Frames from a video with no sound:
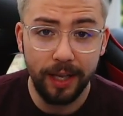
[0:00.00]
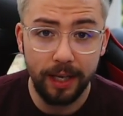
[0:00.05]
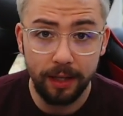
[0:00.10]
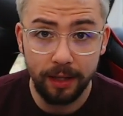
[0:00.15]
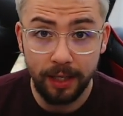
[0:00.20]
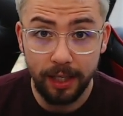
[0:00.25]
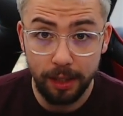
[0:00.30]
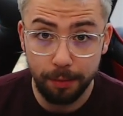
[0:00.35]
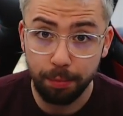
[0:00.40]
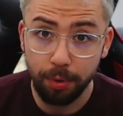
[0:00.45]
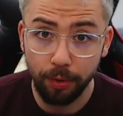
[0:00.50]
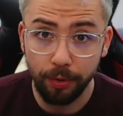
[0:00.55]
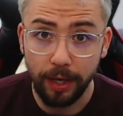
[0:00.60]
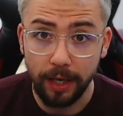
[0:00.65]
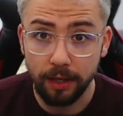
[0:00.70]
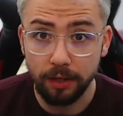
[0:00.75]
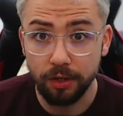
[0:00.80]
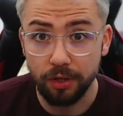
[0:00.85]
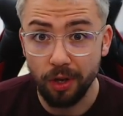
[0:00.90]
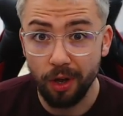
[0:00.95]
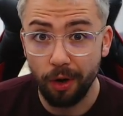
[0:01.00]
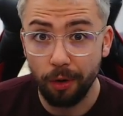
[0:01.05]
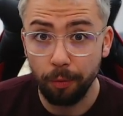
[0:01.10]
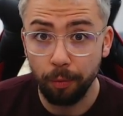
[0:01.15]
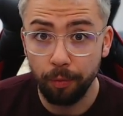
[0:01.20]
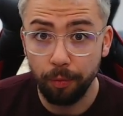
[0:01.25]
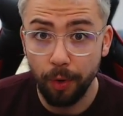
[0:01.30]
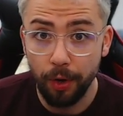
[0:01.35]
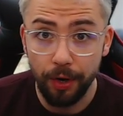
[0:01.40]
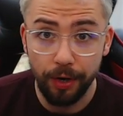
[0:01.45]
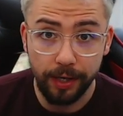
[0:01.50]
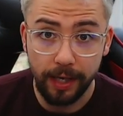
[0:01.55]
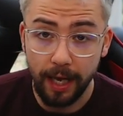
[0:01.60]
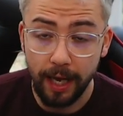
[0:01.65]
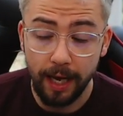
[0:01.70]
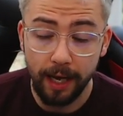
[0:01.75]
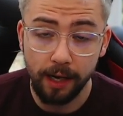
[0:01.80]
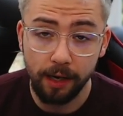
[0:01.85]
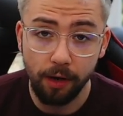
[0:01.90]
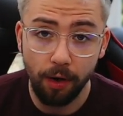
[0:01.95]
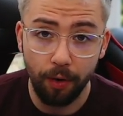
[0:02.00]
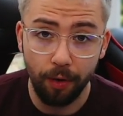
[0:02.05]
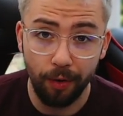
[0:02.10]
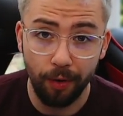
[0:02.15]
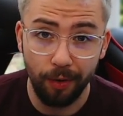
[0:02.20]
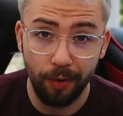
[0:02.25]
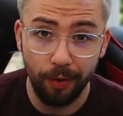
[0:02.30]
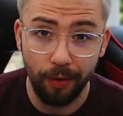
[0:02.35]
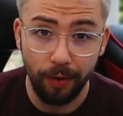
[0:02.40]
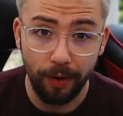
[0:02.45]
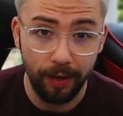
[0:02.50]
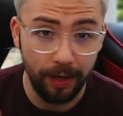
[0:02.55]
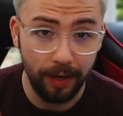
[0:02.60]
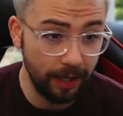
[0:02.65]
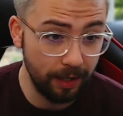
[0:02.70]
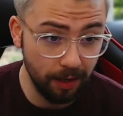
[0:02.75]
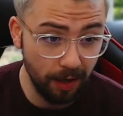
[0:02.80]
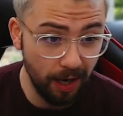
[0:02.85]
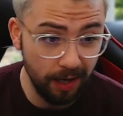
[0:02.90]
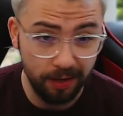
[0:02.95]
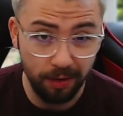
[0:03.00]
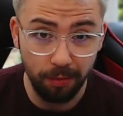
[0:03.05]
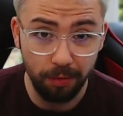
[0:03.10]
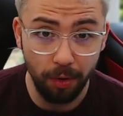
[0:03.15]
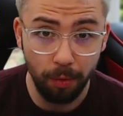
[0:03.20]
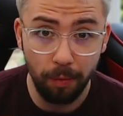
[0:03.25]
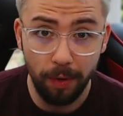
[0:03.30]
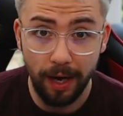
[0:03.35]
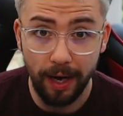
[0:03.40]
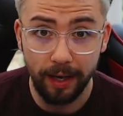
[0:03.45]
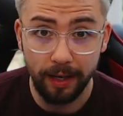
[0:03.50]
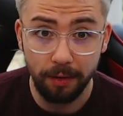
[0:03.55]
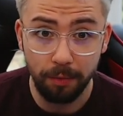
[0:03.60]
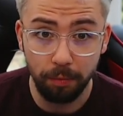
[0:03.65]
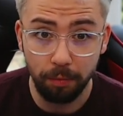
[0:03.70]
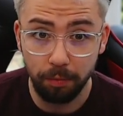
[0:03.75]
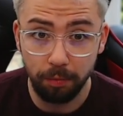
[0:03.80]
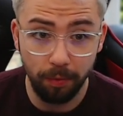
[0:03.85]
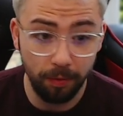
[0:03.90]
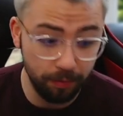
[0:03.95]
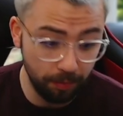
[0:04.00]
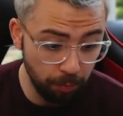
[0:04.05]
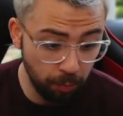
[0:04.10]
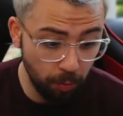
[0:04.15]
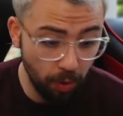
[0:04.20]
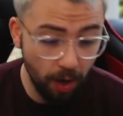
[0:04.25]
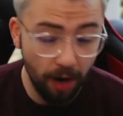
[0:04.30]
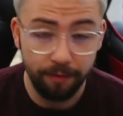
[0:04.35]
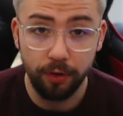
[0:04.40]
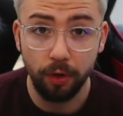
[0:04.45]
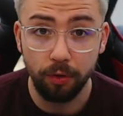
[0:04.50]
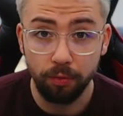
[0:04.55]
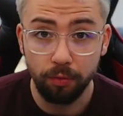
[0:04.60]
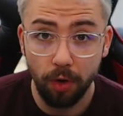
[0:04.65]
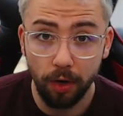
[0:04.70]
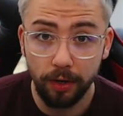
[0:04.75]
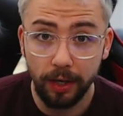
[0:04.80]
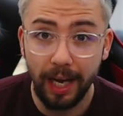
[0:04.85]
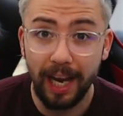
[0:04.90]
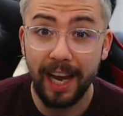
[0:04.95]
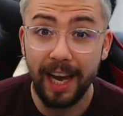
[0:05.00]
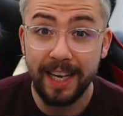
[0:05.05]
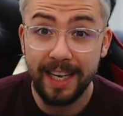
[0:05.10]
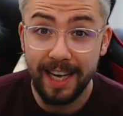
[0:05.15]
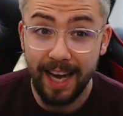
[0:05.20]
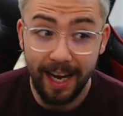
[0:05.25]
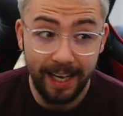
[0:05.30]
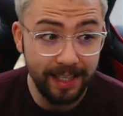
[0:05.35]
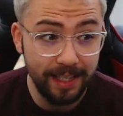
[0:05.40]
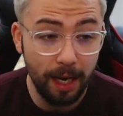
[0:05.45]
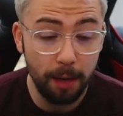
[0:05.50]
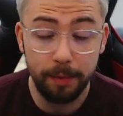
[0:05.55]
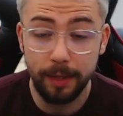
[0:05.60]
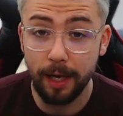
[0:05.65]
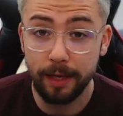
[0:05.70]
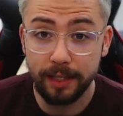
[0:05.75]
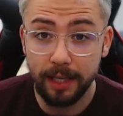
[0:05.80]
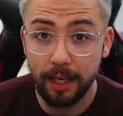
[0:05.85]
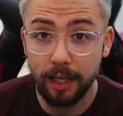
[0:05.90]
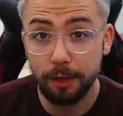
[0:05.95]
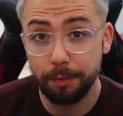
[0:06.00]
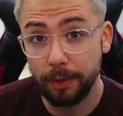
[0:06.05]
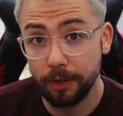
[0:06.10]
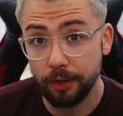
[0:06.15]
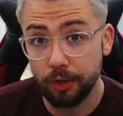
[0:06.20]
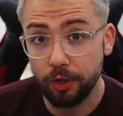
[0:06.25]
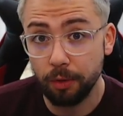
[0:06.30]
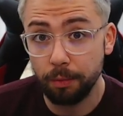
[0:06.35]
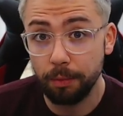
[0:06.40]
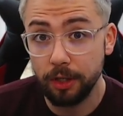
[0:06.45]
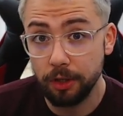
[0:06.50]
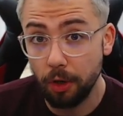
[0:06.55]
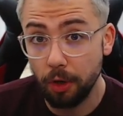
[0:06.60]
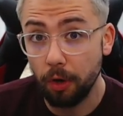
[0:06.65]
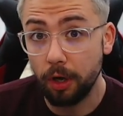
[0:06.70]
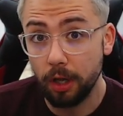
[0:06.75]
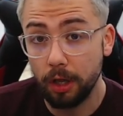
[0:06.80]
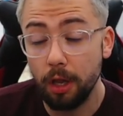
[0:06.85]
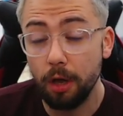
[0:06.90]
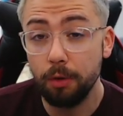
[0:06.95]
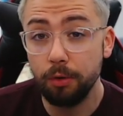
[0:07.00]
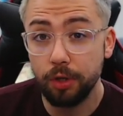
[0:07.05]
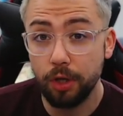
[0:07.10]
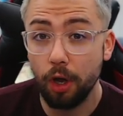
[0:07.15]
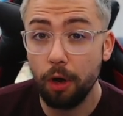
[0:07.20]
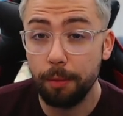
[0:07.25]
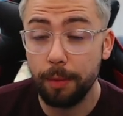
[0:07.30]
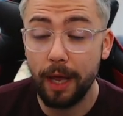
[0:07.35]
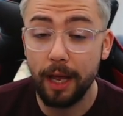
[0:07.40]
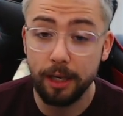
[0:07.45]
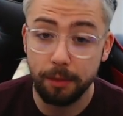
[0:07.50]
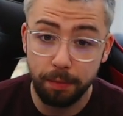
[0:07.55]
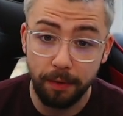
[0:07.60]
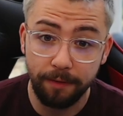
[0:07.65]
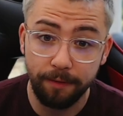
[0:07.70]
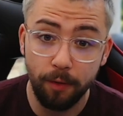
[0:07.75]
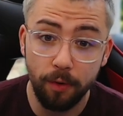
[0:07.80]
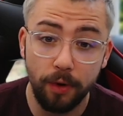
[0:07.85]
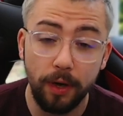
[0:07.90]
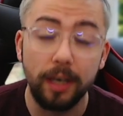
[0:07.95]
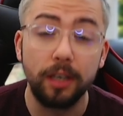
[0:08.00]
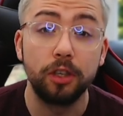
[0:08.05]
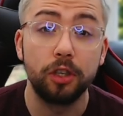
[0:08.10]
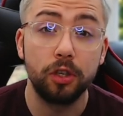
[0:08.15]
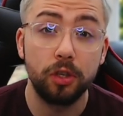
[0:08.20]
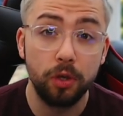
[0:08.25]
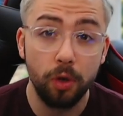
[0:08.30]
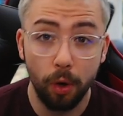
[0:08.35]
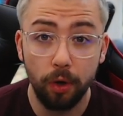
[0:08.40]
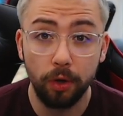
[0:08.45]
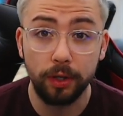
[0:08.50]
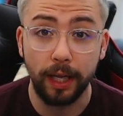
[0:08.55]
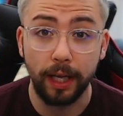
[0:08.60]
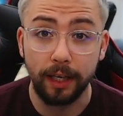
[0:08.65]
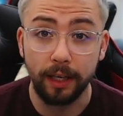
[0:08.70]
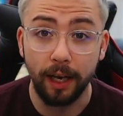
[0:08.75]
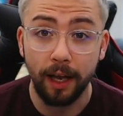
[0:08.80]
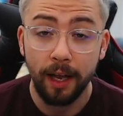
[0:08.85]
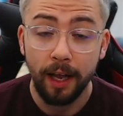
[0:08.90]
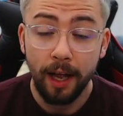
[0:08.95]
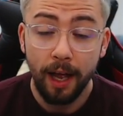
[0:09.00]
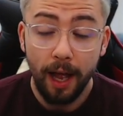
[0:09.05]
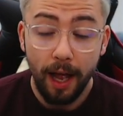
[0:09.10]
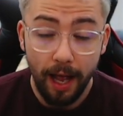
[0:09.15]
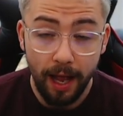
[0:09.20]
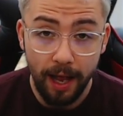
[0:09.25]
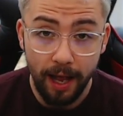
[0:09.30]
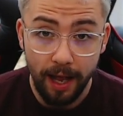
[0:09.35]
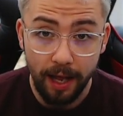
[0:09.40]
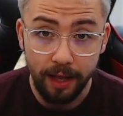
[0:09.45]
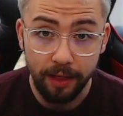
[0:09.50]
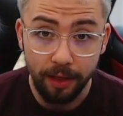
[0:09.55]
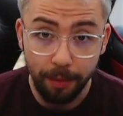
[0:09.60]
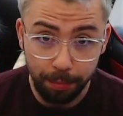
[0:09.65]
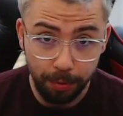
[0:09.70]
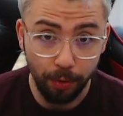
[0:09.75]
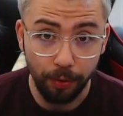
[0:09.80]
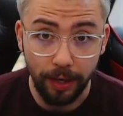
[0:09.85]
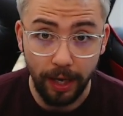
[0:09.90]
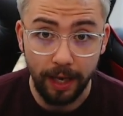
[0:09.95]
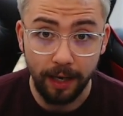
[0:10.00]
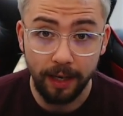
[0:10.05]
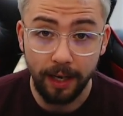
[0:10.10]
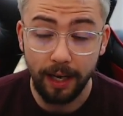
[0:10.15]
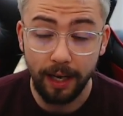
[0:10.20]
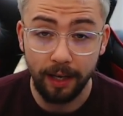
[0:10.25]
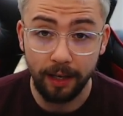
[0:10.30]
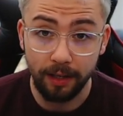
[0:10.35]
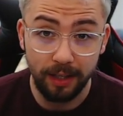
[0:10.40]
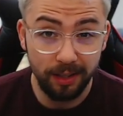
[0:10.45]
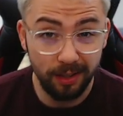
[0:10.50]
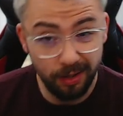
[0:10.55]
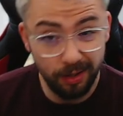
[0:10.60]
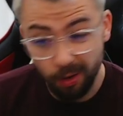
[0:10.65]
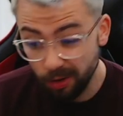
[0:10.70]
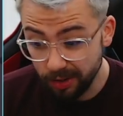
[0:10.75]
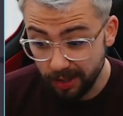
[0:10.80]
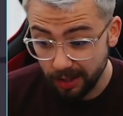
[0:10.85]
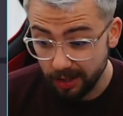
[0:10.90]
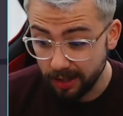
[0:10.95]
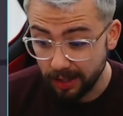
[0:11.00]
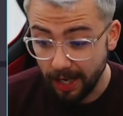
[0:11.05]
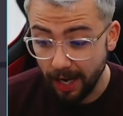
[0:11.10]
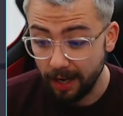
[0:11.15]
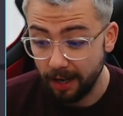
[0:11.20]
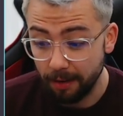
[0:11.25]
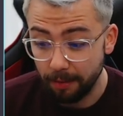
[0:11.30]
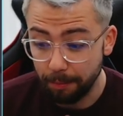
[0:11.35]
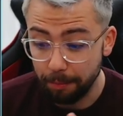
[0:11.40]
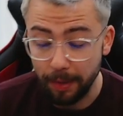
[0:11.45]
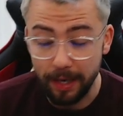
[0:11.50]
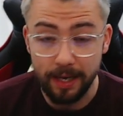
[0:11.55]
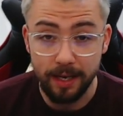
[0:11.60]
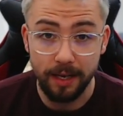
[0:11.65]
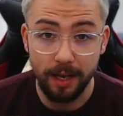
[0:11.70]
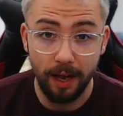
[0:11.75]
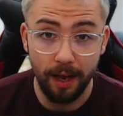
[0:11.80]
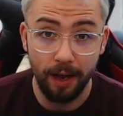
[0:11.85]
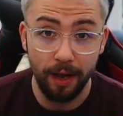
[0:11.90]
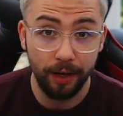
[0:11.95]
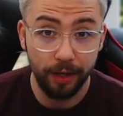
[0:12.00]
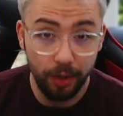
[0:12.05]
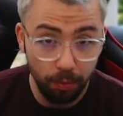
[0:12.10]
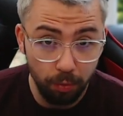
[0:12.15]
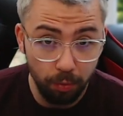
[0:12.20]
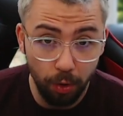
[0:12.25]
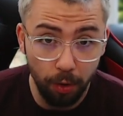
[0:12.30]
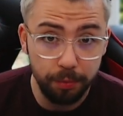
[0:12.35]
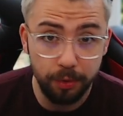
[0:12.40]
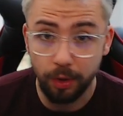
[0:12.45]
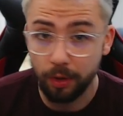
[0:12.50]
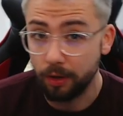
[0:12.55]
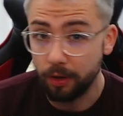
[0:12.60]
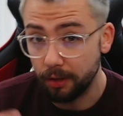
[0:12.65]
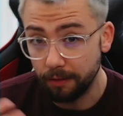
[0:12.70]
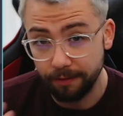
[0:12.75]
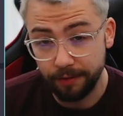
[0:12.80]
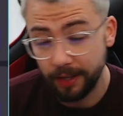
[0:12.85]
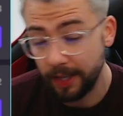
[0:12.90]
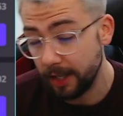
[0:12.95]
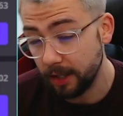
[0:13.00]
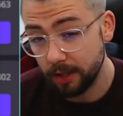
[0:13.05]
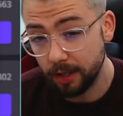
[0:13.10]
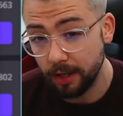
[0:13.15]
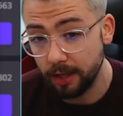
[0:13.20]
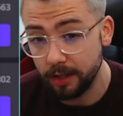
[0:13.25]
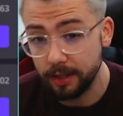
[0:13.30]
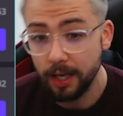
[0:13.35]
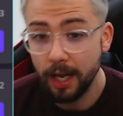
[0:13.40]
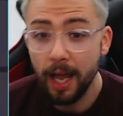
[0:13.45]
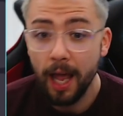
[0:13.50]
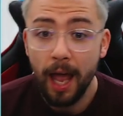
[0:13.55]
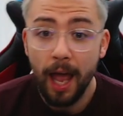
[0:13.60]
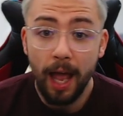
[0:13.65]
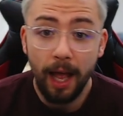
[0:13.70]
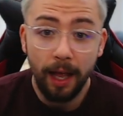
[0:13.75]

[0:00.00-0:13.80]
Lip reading: this plugin's not working, or I don't know why, what I've done wrong. And 9 times out of 10, it's because somebody's not closed OBS before installing the plugin, and it's caused it to kind of be corrupt or conflicted.